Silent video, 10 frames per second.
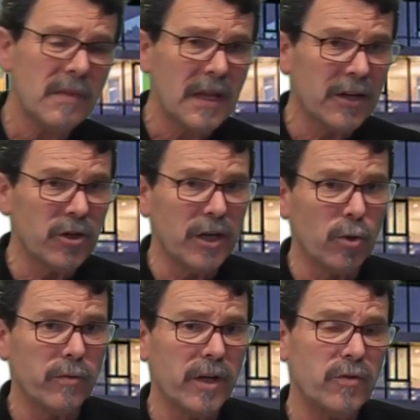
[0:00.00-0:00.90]
And you
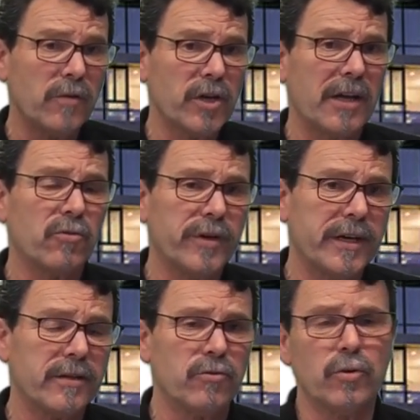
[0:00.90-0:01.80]
know, if you have a gathering
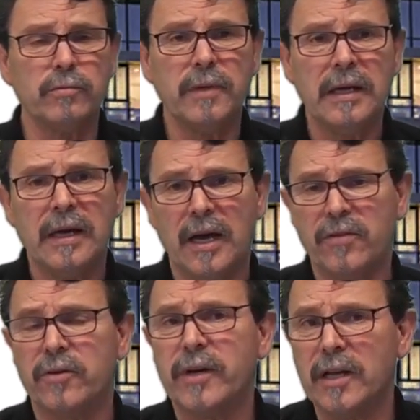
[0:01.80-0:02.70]
in the room and
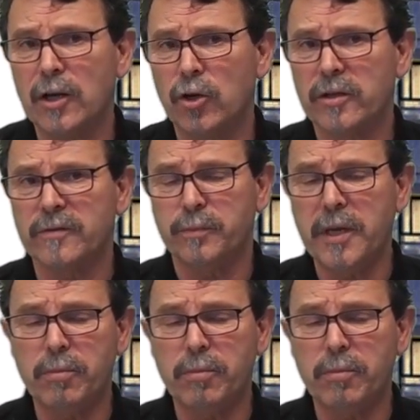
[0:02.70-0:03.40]
there are a lot of people